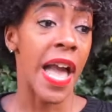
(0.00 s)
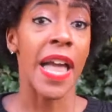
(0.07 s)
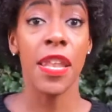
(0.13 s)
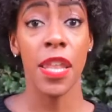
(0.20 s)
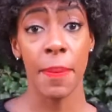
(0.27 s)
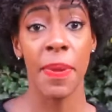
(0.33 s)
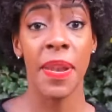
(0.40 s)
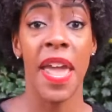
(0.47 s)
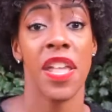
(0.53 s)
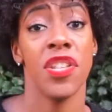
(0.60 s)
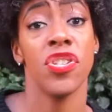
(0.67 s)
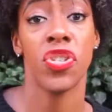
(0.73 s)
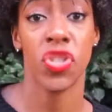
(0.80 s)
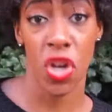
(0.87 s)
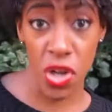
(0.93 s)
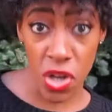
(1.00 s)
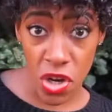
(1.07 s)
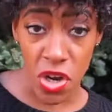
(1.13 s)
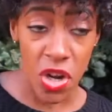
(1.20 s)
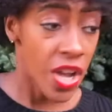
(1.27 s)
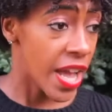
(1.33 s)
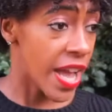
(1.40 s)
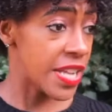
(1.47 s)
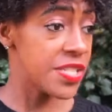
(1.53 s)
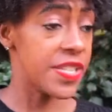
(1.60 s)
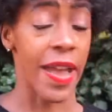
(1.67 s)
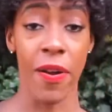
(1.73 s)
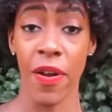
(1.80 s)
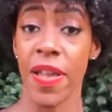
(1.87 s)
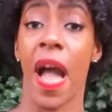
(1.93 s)
eliminating sugar and
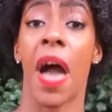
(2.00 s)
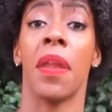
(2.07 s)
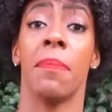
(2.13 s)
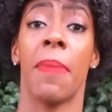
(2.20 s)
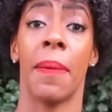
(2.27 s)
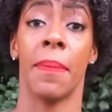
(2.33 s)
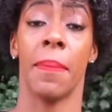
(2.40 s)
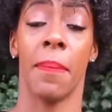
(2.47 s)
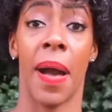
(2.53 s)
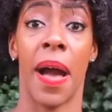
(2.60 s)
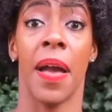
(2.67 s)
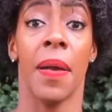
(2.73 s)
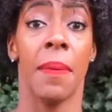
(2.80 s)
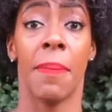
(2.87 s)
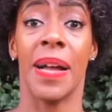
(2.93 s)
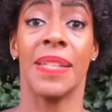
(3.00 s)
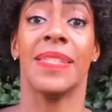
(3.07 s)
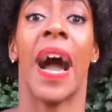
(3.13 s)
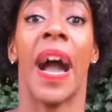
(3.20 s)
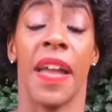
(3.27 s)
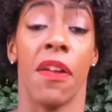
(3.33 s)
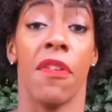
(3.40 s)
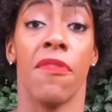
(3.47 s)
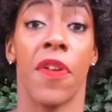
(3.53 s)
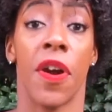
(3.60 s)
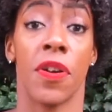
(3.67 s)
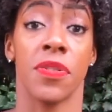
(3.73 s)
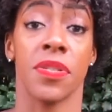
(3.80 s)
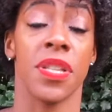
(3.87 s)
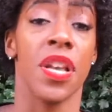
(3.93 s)
dairy out of my, my, my diet
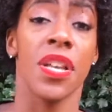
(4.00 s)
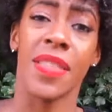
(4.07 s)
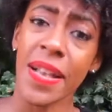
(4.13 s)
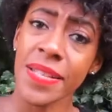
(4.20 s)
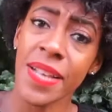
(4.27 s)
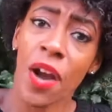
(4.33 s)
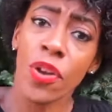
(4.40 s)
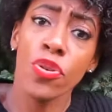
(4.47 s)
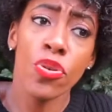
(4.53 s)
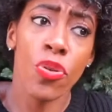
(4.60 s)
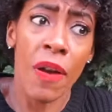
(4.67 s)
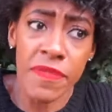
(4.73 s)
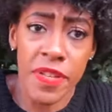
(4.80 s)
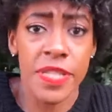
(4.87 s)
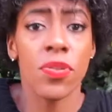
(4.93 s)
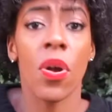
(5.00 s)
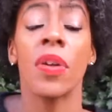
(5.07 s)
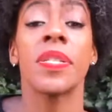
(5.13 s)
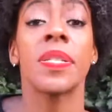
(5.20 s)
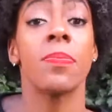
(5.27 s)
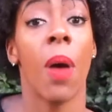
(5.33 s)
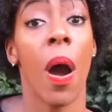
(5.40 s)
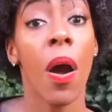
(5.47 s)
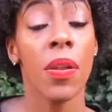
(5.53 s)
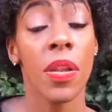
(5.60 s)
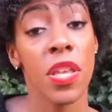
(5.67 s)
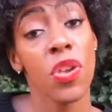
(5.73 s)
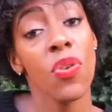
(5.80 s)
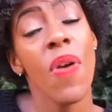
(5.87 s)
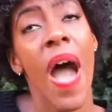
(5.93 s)
first. That's how you, you have to start small
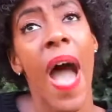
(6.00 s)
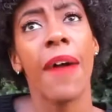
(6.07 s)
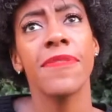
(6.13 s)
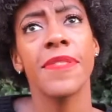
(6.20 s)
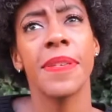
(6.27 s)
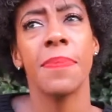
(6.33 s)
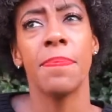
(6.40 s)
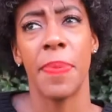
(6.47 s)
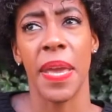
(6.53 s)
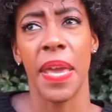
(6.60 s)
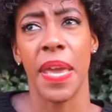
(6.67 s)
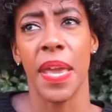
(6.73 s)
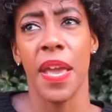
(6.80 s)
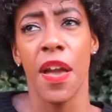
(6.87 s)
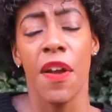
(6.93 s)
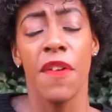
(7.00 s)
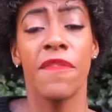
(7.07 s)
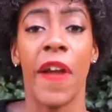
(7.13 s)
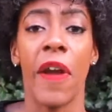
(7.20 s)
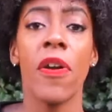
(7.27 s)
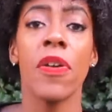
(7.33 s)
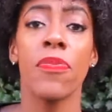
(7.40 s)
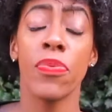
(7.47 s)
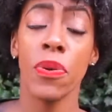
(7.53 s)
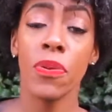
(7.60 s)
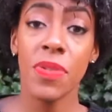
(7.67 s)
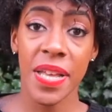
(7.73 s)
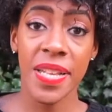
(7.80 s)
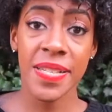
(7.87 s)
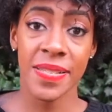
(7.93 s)
and you have to be very
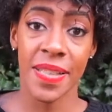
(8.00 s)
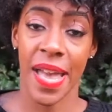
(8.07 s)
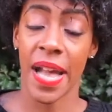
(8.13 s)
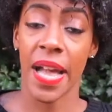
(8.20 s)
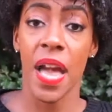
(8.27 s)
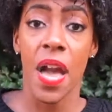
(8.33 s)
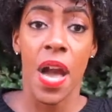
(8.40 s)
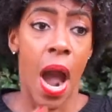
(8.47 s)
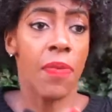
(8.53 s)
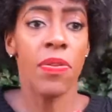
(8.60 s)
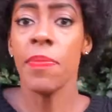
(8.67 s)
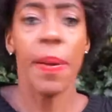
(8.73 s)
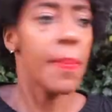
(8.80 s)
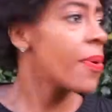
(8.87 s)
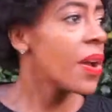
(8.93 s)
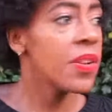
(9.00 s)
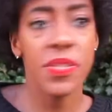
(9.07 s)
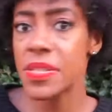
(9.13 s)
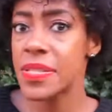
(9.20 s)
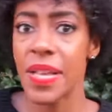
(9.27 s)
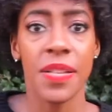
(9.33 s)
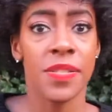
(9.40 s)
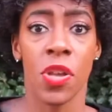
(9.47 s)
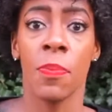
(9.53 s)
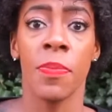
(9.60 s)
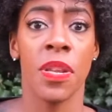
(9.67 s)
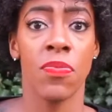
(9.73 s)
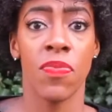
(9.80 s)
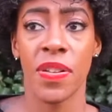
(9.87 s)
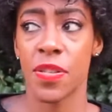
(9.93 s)
realistic. I remember I used to set so
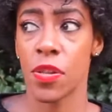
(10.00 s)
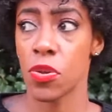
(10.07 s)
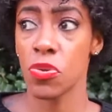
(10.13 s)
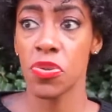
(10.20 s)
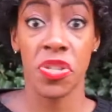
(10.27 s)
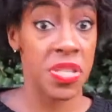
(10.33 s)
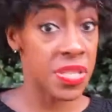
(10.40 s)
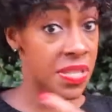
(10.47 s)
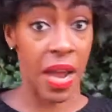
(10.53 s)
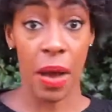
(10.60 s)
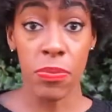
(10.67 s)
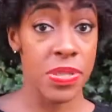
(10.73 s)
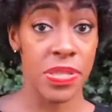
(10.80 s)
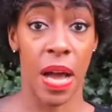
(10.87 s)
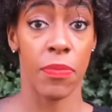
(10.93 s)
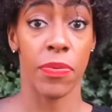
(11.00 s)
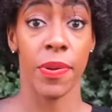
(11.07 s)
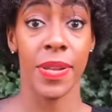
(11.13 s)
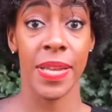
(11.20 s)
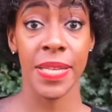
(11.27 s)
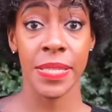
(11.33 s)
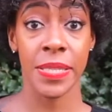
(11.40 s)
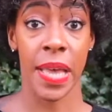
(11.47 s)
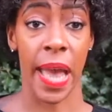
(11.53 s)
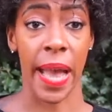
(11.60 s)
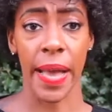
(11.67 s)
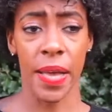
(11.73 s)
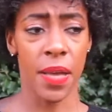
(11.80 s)
many resolutions and I was not realistic.